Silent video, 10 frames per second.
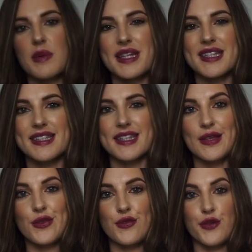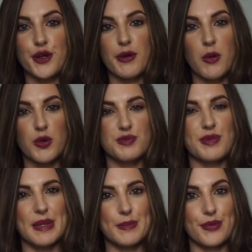be a bit see-through. I was
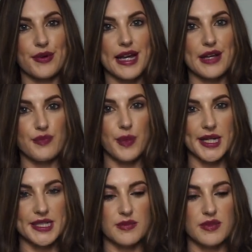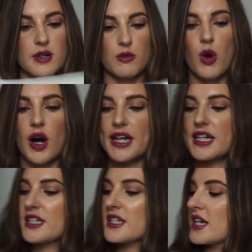being brave buying something
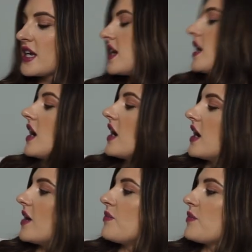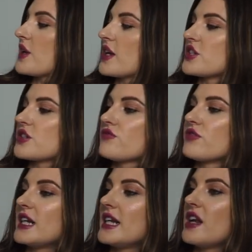white, but I just
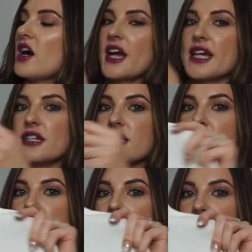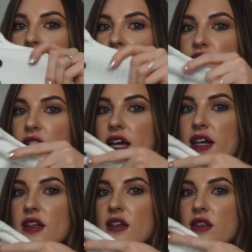really liked the look of it,
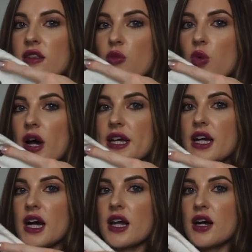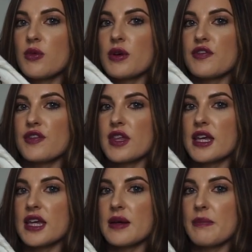the white colour with
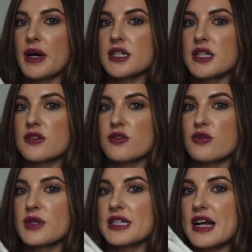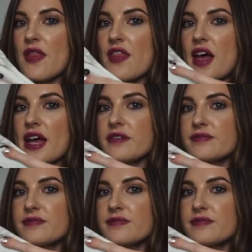the buttons all the way down there.